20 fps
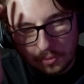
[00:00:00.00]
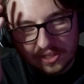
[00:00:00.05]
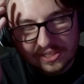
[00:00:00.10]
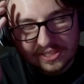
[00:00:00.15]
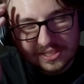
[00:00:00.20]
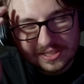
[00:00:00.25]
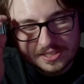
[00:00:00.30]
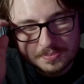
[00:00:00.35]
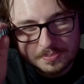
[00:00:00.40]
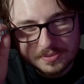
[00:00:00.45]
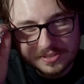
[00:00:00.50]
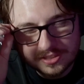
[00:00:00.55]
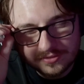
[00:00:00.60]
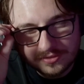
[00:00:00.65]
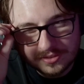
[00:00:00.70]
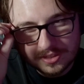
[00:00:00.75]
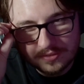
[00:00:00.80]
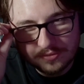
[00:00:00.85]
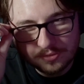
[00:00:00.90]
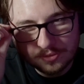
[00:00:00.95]
What is this
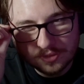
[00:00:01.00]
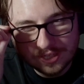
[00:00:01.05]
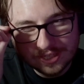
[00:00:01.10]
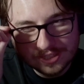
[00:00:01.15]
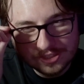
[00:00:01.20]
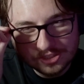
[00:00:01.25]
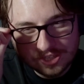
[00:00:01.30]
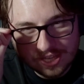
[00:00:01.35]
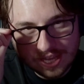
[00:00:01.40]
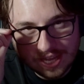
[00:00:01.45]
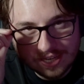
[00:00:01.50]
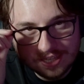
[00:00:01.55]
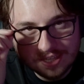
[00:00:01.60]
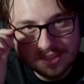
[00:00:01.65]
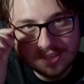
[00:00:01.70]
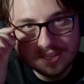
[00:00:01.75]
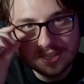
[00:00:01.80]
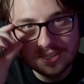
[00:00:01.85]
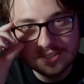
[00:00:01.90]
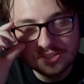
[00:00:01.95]
specifically for again? Just
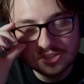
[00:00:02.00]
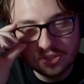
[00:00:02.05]
anything?